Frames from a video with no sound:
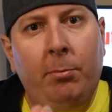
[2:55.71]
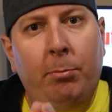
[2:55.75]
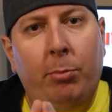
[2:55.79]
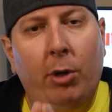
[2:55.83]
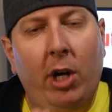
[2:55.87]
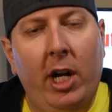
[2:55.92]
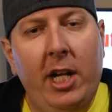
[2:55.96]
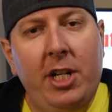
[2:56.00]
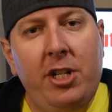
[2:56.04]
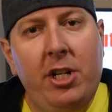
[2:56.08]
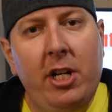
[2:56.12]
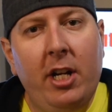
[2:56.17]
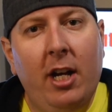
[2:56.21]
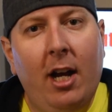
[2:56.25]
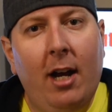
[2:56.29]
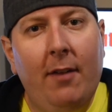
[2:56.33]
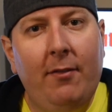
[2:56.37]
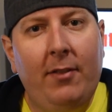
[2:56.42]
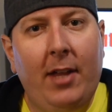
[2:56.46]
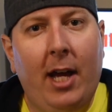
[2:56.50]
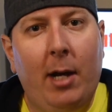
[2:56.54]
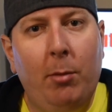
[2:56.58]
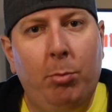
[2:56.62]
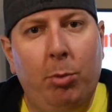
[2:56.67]
branching
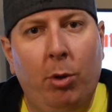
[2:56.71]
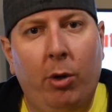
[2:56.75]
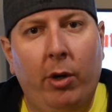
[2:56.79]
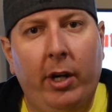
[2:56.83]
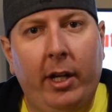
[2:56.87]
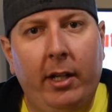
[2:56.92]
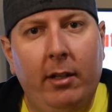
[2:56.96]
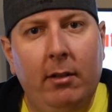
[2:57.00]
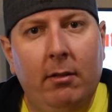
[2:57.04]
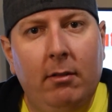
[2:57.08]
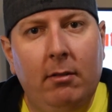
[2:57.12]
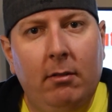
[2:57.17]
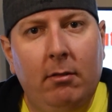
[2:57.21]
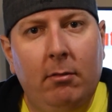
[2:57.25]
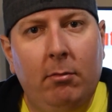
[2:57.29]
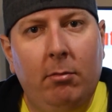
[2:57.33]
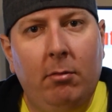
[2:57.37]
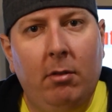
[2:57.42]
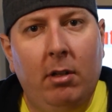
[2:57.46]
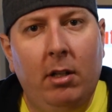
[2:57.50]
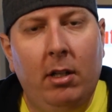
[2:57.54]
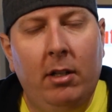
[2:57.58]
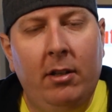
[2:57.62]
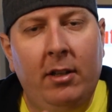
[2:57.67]
off that point,
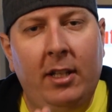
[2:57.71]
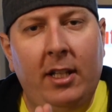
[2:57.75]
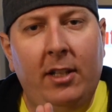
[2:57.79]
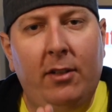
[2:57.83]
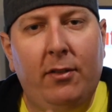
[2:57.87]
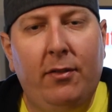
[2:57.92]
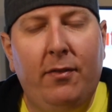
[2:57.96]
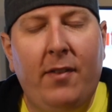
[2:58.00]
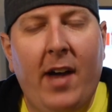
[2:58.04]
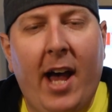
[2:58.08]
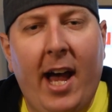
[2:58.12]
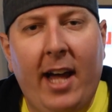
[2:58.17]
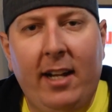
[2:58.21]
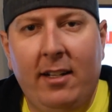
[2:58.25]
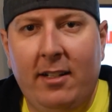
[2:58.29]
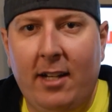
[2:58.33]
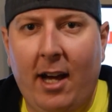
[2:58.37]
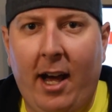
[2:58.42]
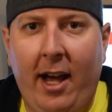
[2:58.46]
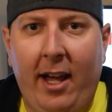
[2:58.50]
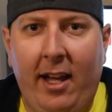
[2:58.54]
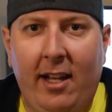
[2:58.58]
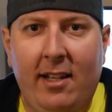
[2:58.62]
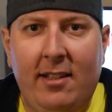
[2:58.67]
these fad
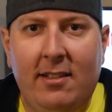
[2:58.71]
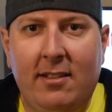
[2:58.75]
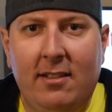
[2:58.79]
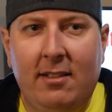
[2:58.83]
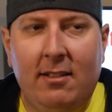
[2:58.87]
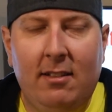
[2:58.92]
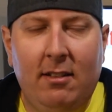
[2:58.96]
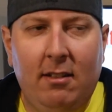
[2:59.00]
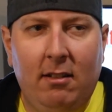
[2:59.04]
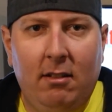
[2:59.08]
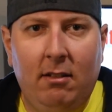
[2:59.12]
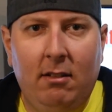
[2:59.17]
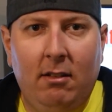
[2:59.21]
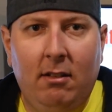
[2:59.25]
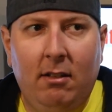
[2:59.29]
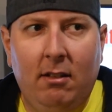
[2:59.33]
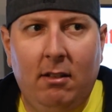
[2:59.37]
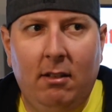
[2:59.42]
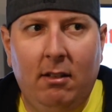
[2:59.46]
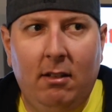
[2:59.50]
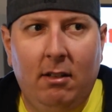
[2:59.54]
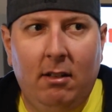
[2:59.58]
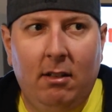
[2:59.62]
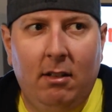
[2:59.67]
diets.
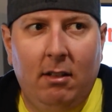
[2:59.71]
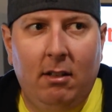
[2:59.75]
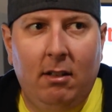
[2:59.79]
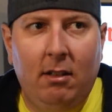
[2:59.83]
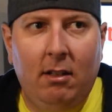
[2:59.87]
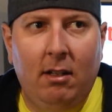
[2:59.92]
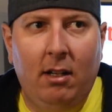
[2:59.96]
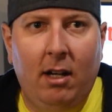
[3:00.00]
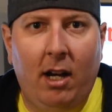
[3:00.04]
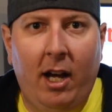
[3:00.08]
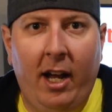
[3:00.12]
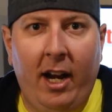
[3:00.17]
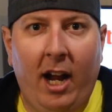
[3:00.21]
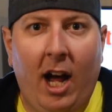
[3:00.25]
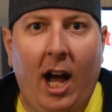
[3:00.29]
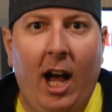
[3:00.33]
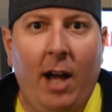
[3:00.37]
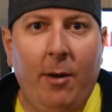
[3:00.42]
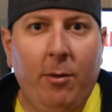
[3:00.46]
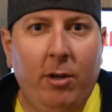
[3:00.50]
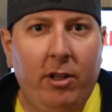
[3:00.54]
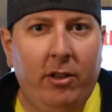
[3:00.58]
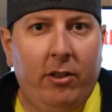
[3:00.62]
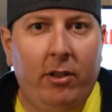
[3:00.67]
And
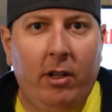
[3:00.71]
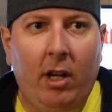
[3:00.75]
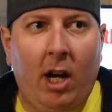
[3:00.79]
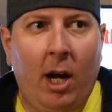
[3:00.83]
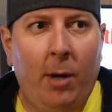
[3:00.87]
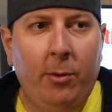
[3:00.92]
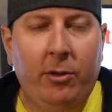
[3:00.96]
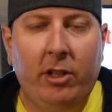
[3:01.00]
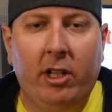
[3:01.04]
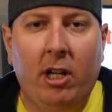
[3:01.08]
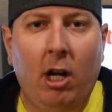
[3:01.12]
I was a